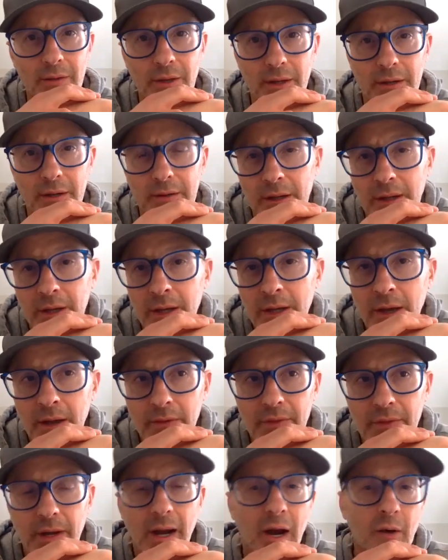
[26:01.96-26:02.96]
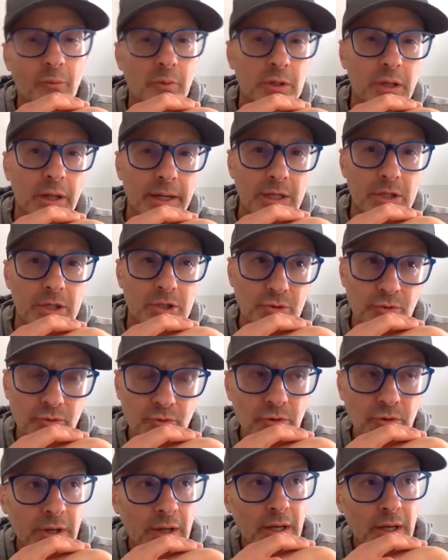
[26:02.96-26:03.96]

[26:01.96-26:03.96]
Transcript: that I would like to?